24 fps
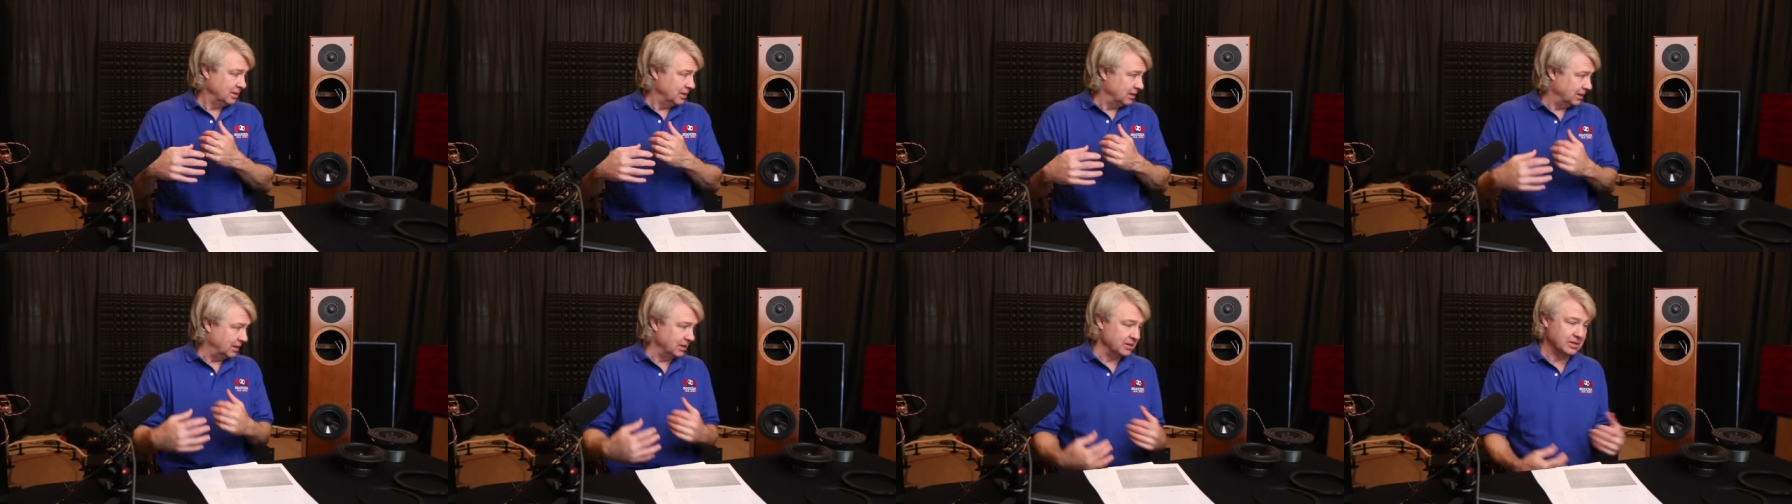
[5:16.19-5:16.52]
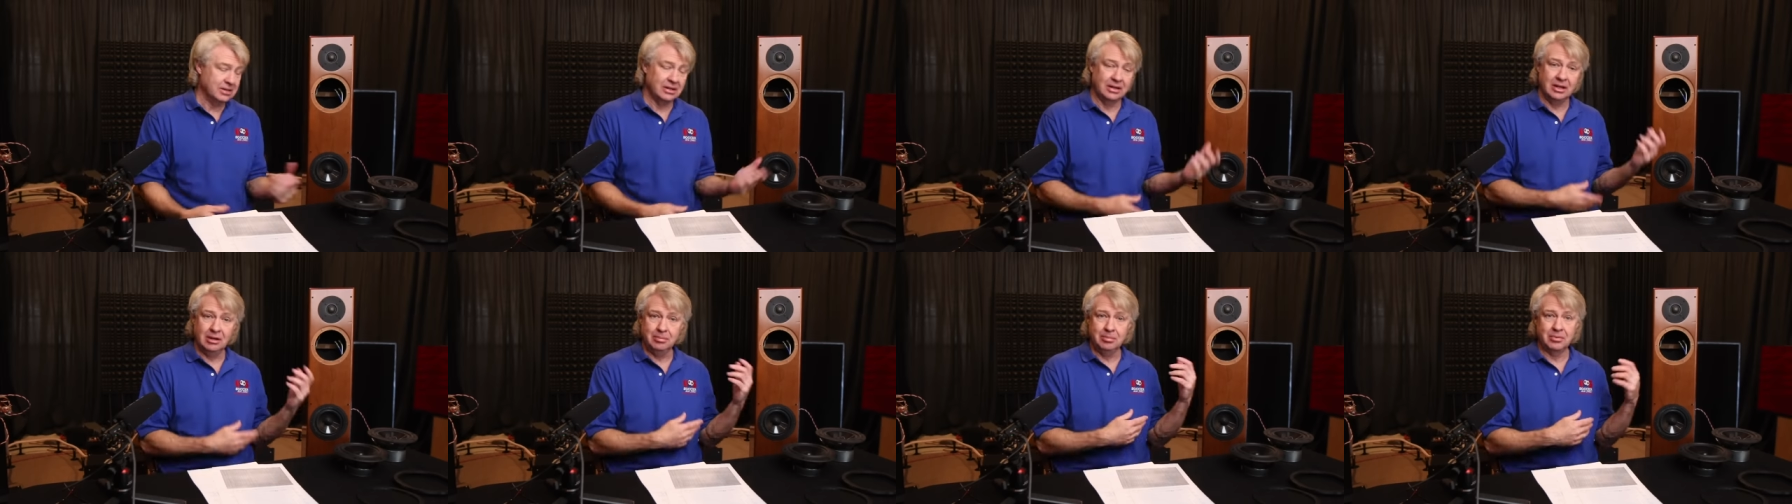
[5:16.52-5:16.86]

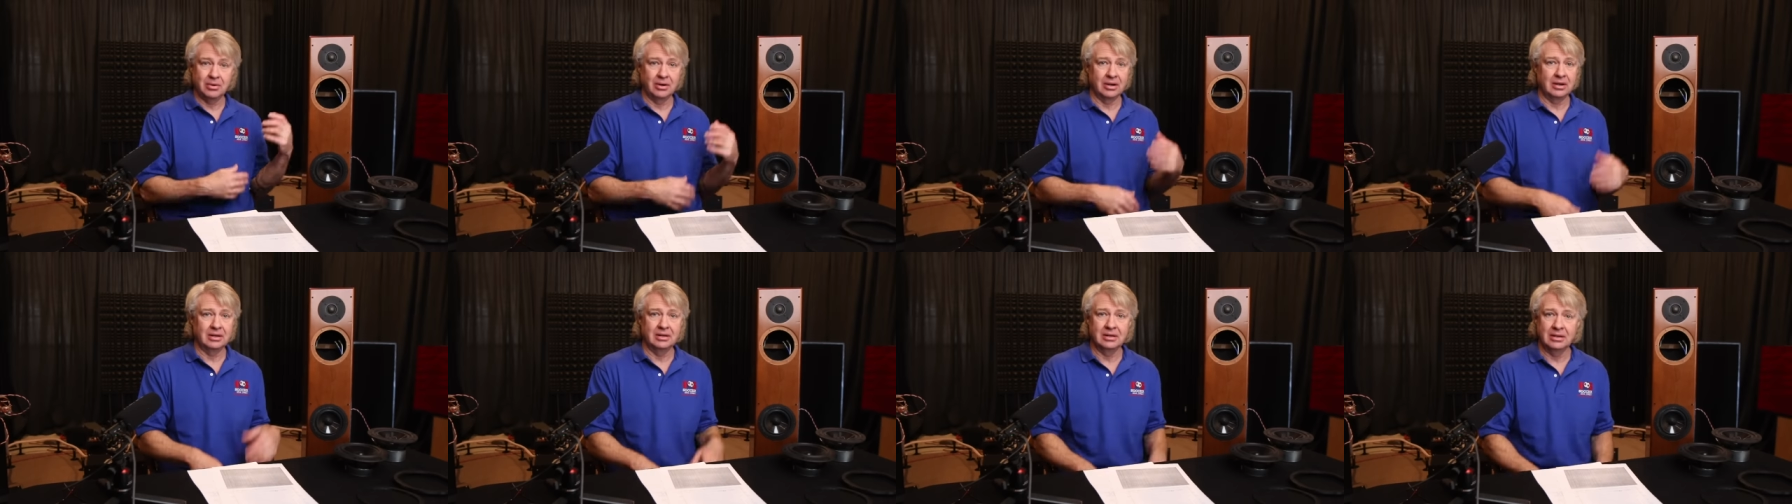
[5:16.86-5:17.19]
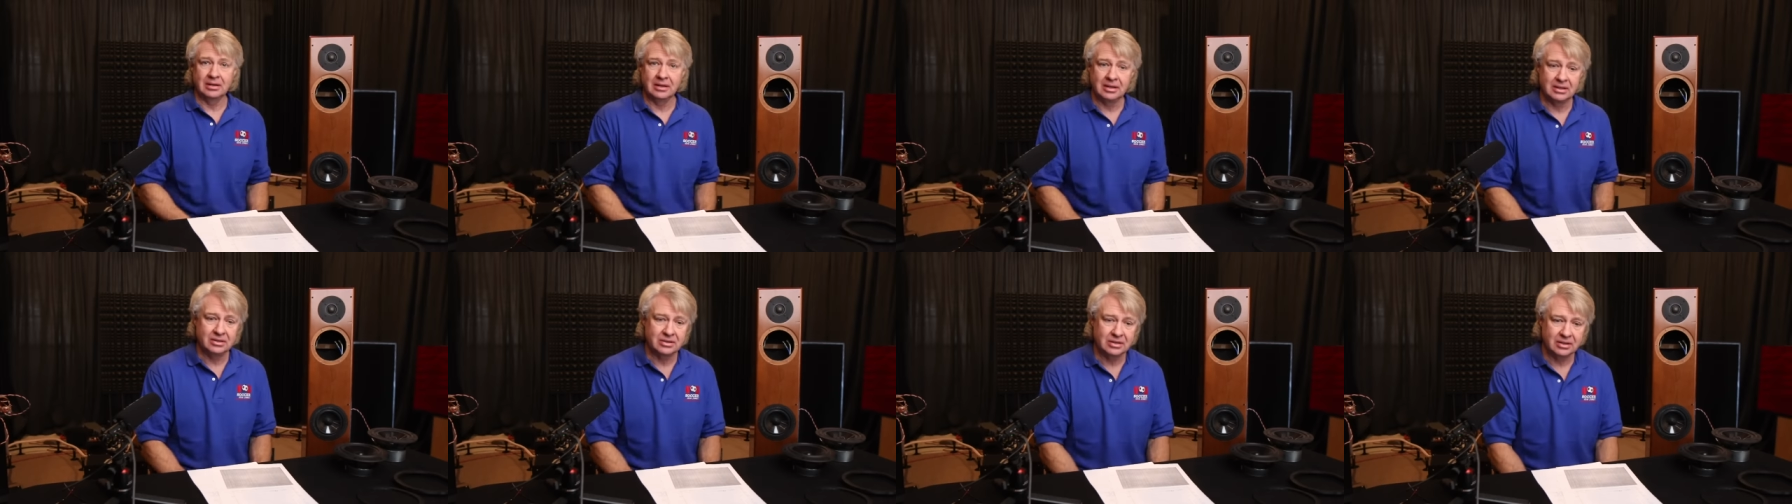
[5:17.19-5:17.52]
is an upgrade.
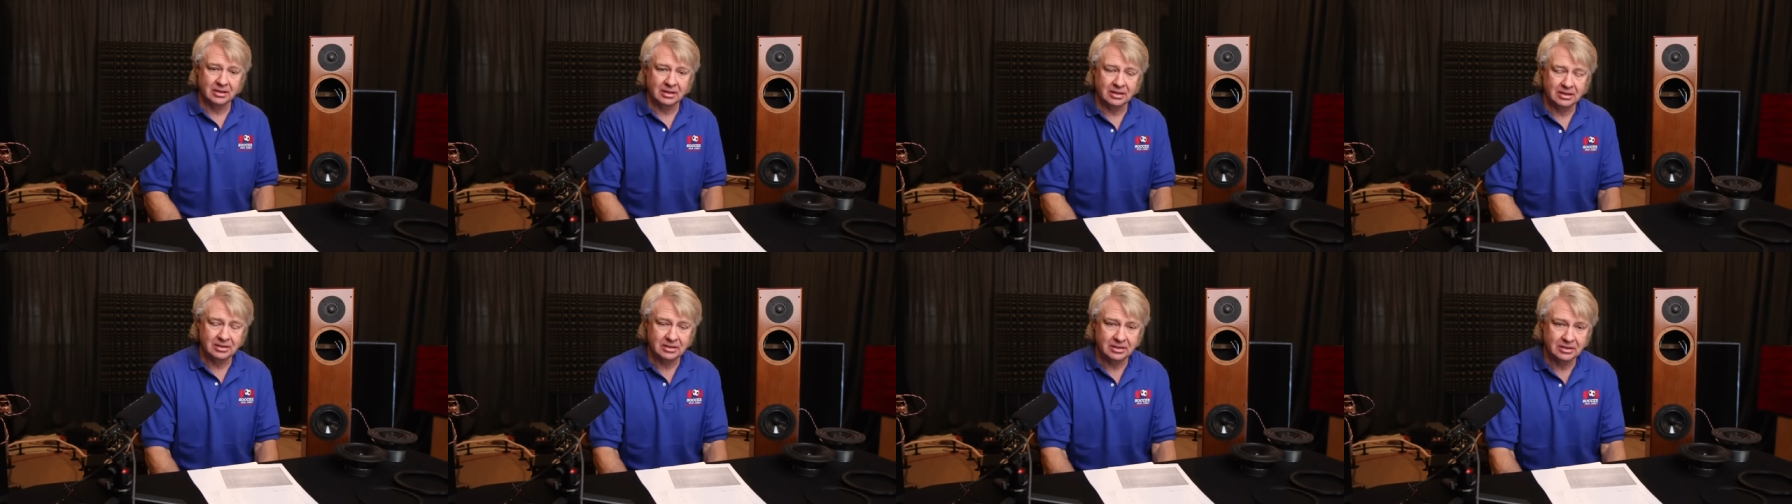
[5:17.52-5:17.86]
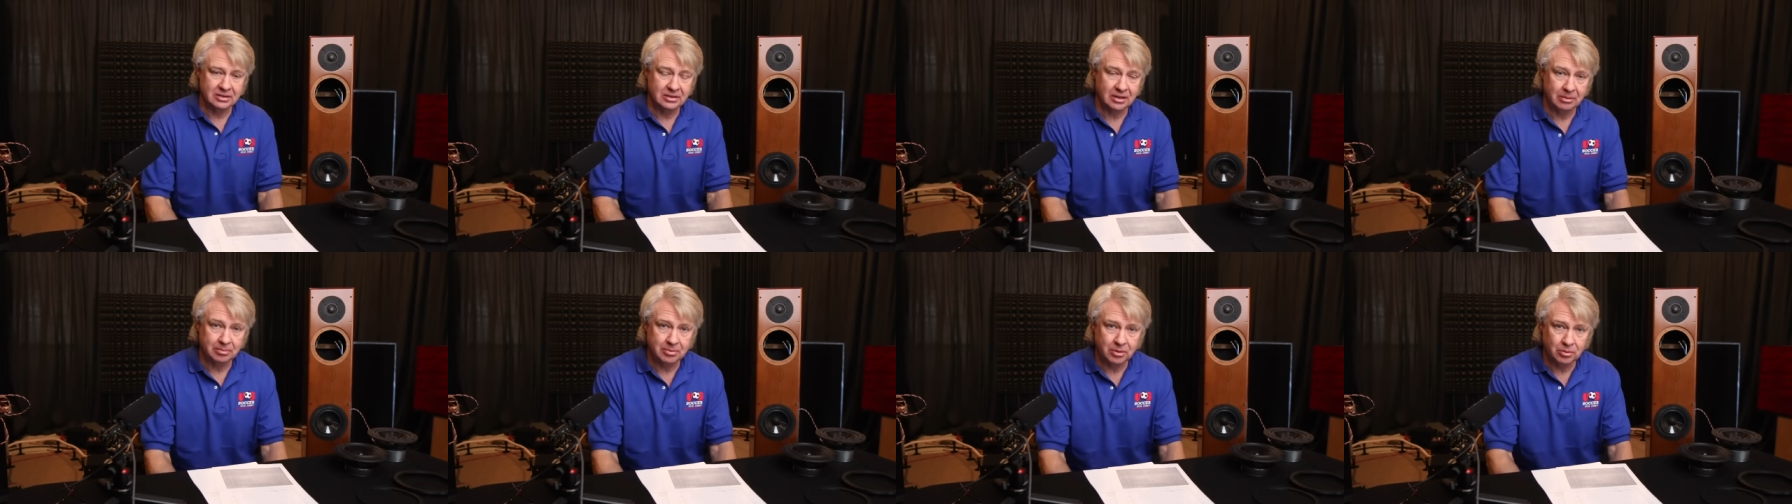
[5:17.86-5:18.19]
And it's an easy
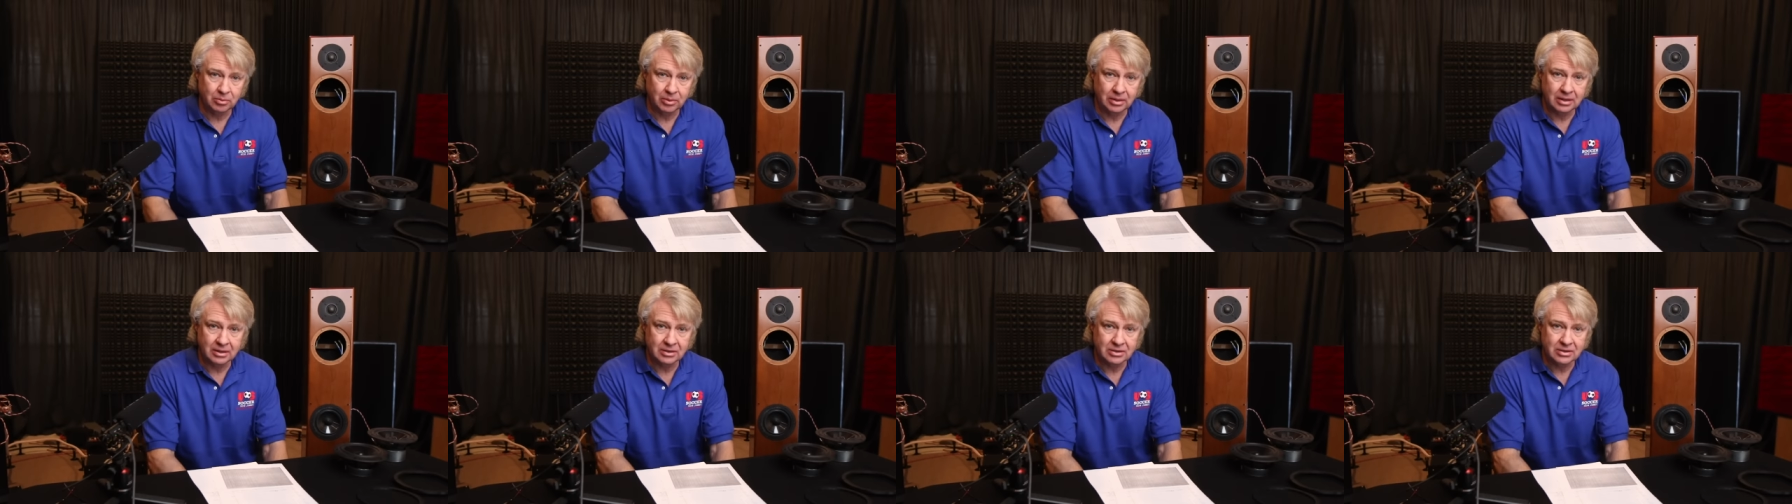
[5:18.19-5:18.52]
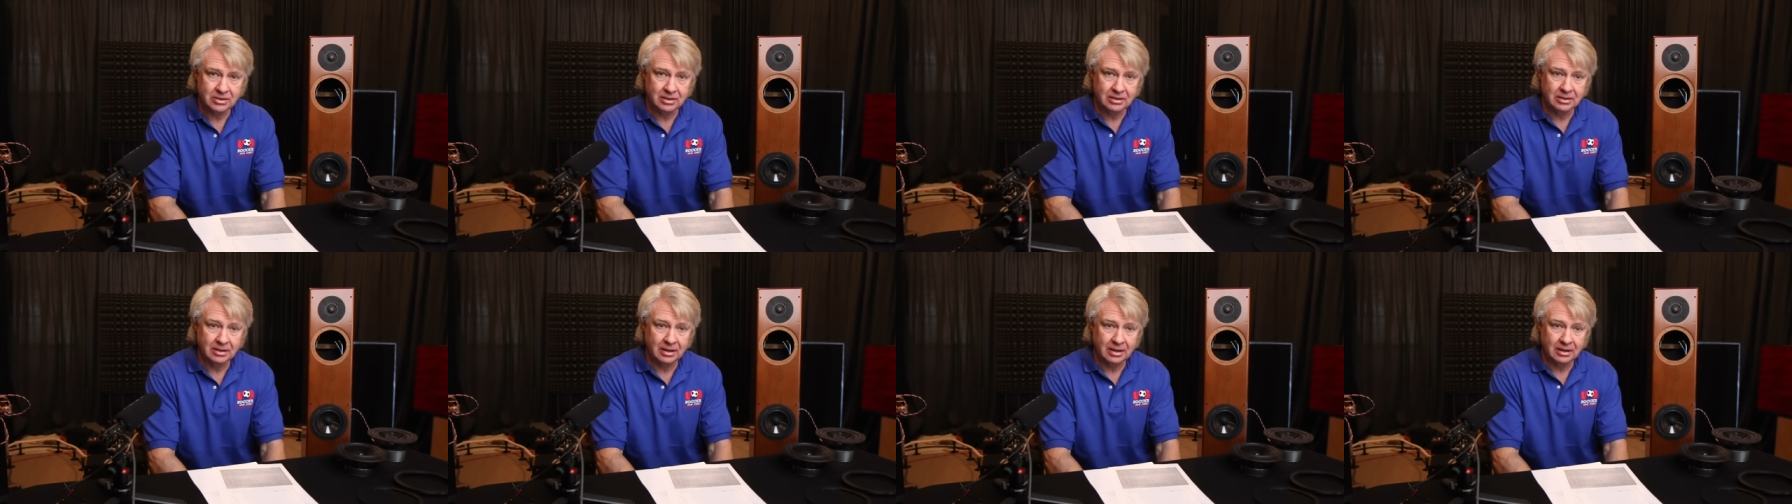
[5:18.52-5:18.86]
something we can
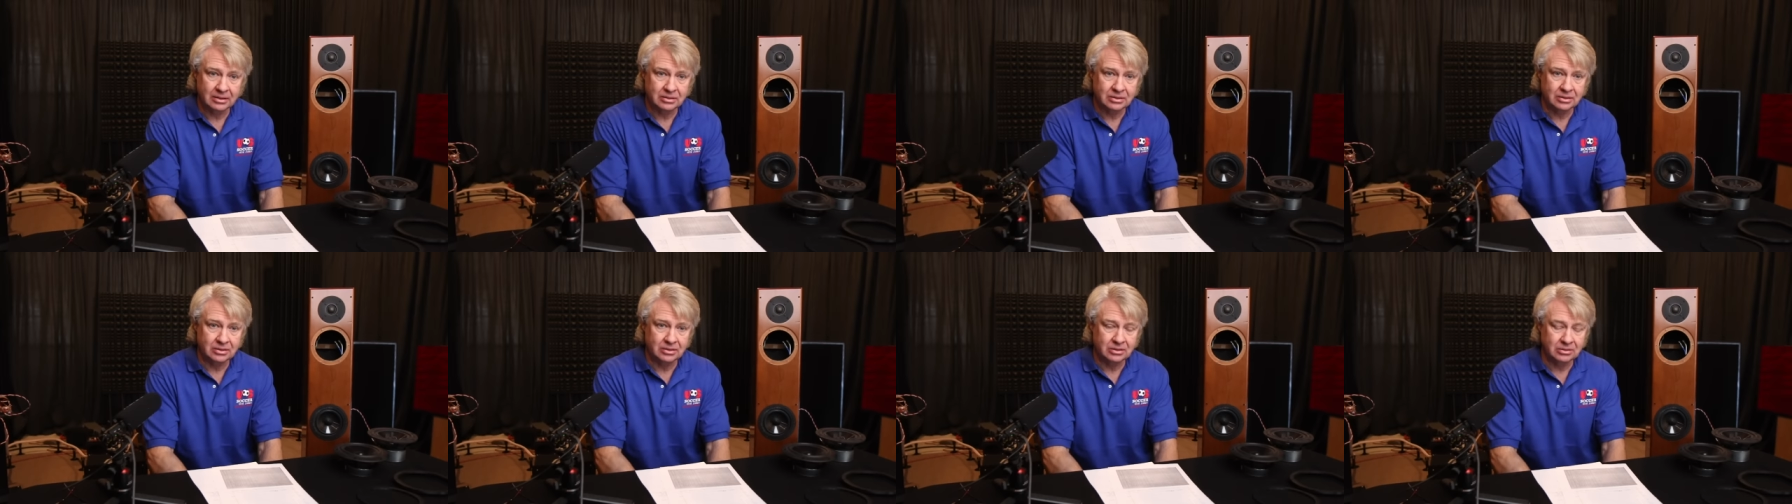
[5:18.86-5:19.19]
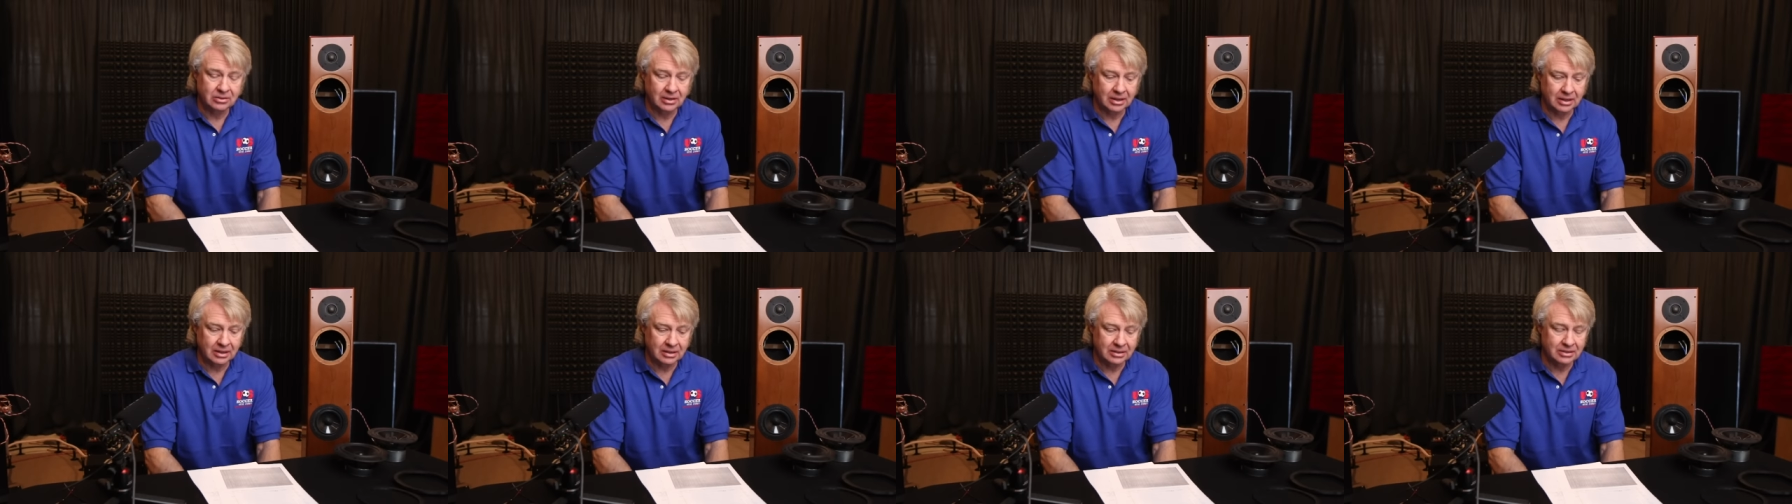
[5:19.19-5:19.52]
send out to you
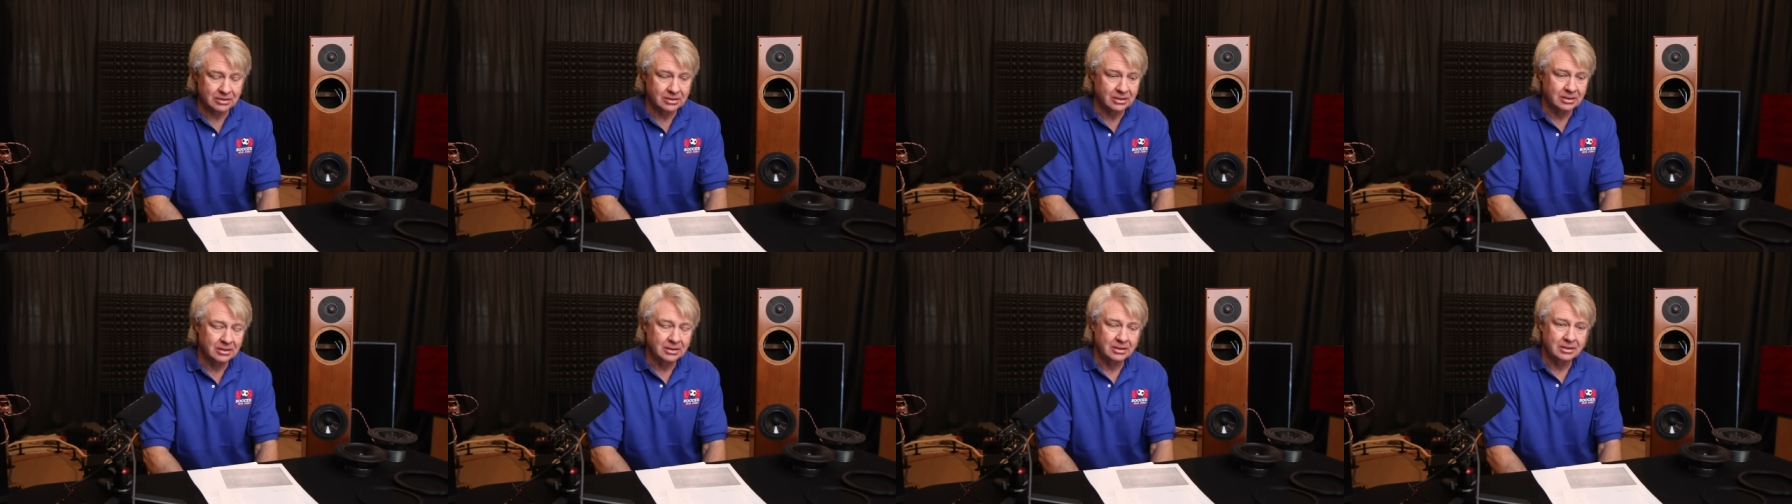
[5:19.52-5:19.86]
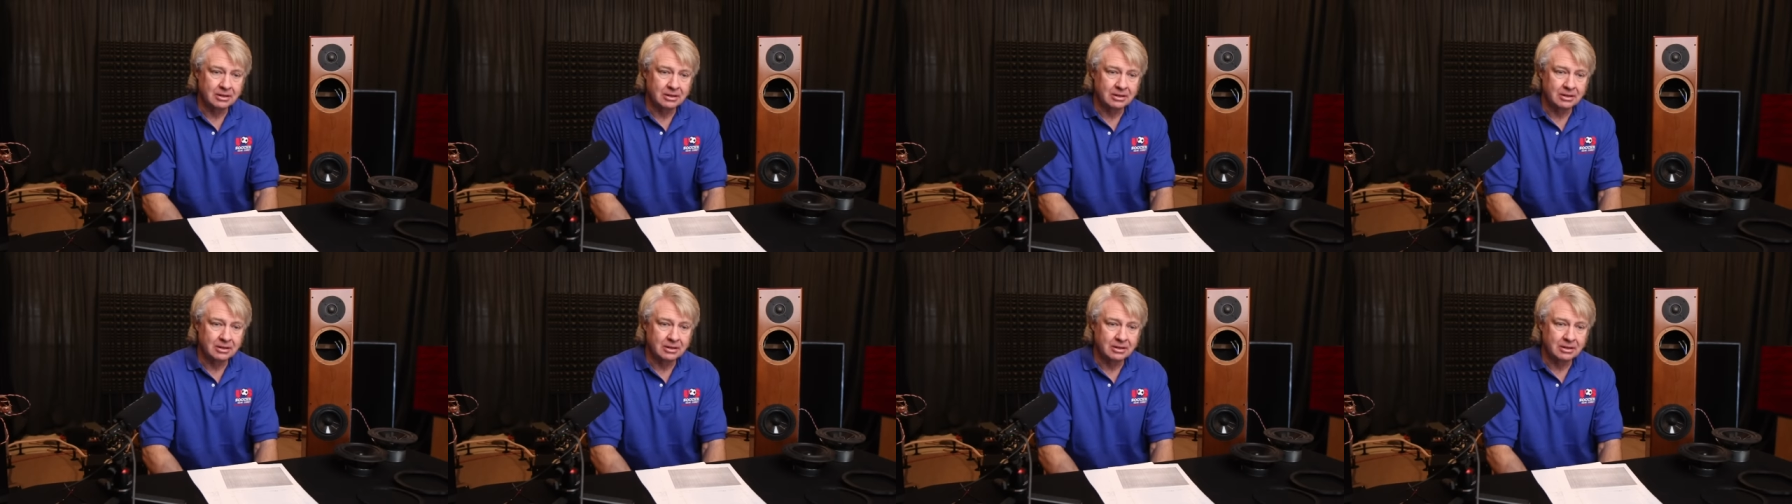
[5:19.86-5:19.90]
guys